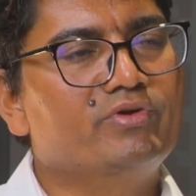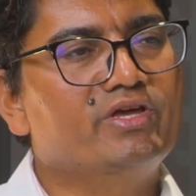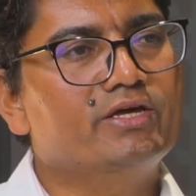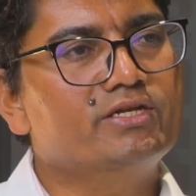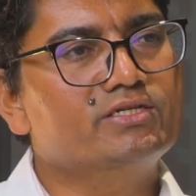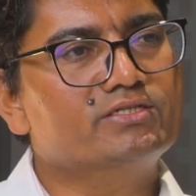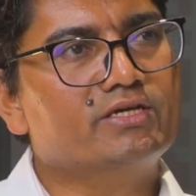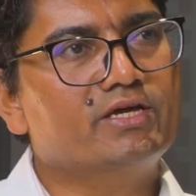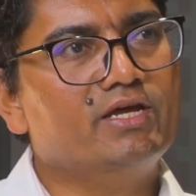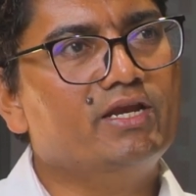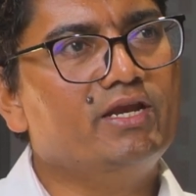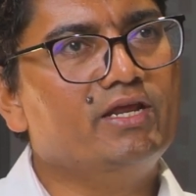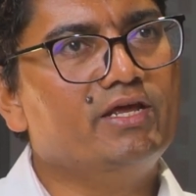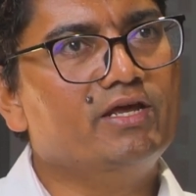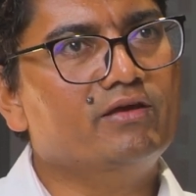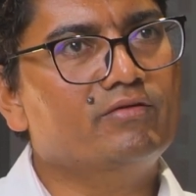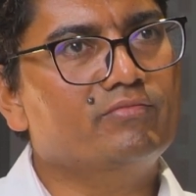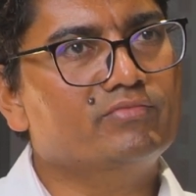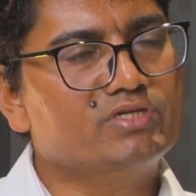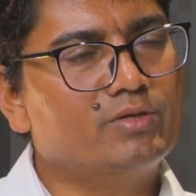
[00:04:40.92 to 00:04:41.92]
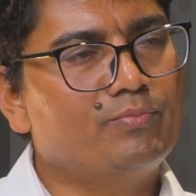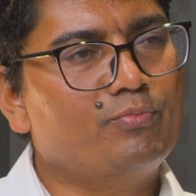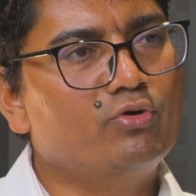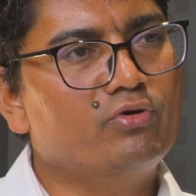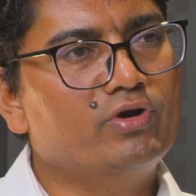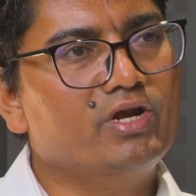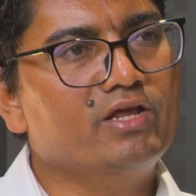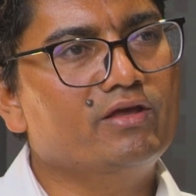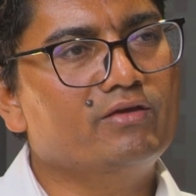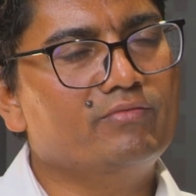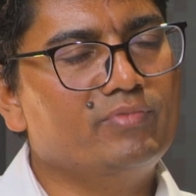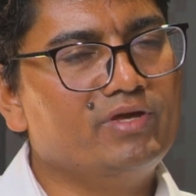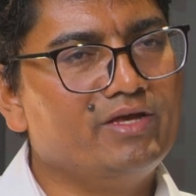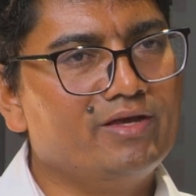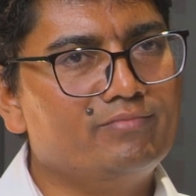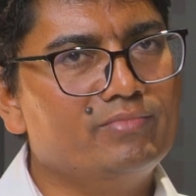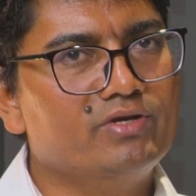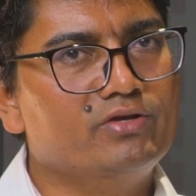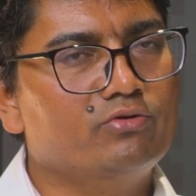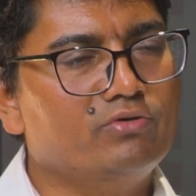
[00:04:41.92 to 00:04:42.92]
we are scaling, supporting, we
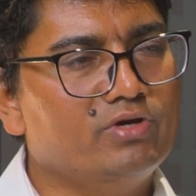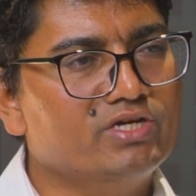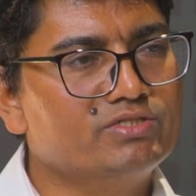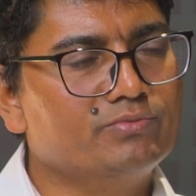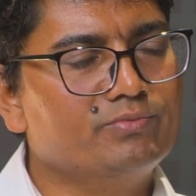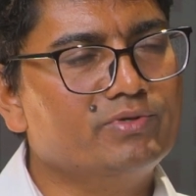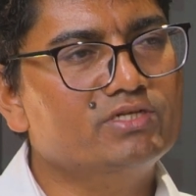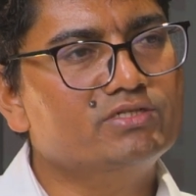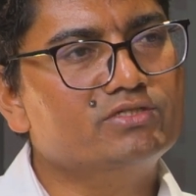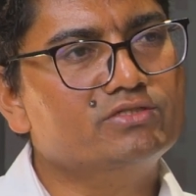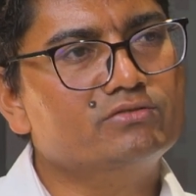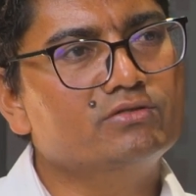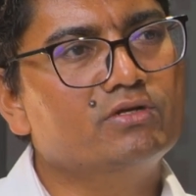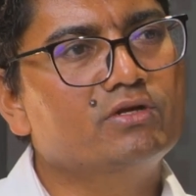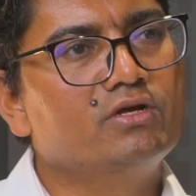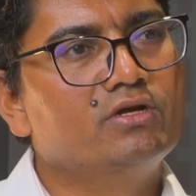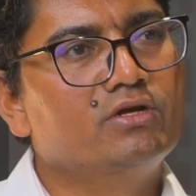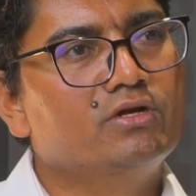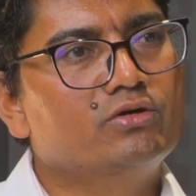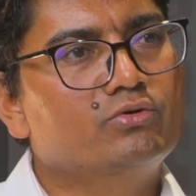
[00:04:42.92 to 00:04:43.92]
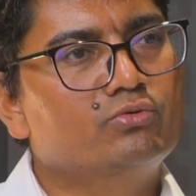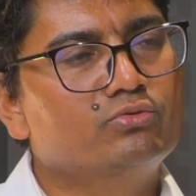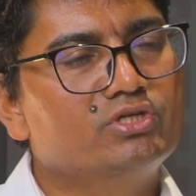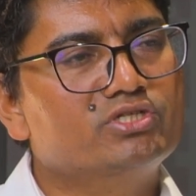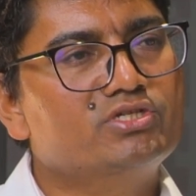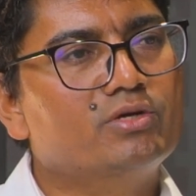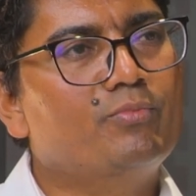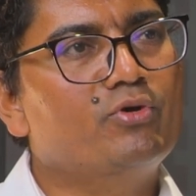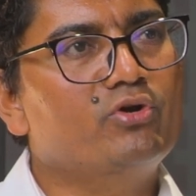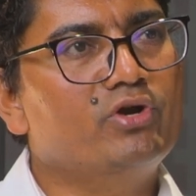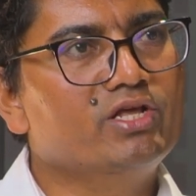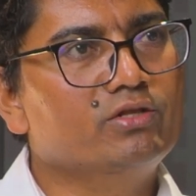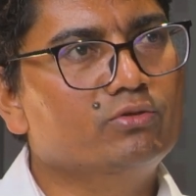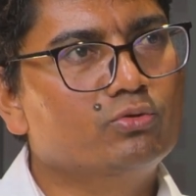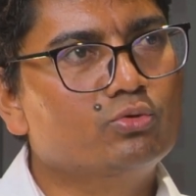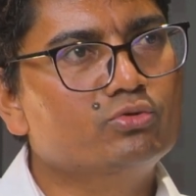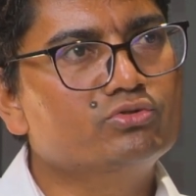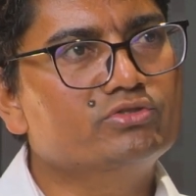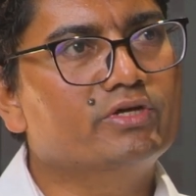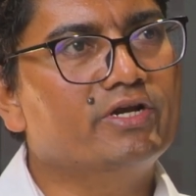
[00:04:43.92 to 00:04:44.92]
have, experience to the supporting
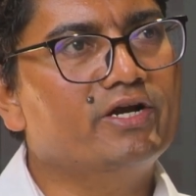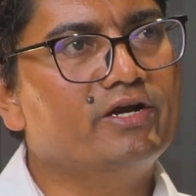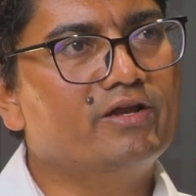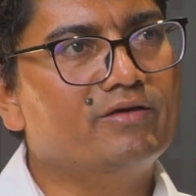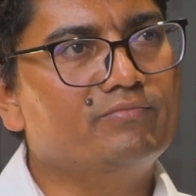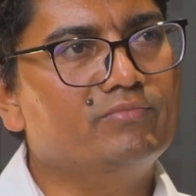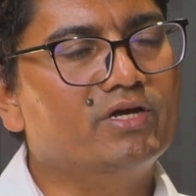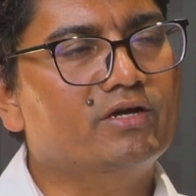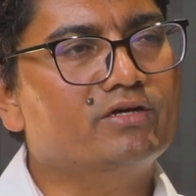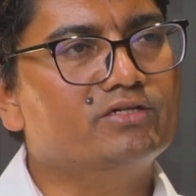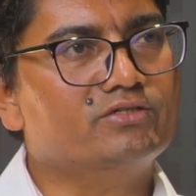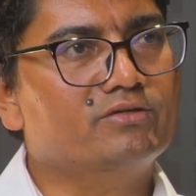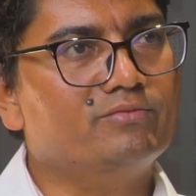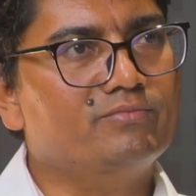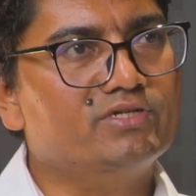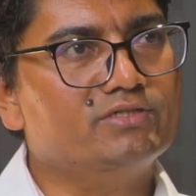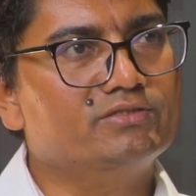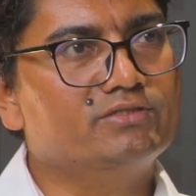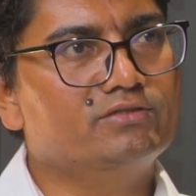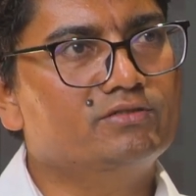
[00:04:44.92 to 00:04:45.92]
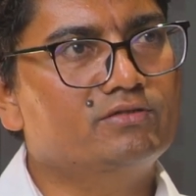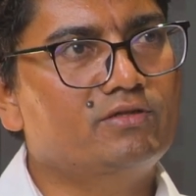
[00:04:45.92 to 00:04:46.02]
those grade of the customers.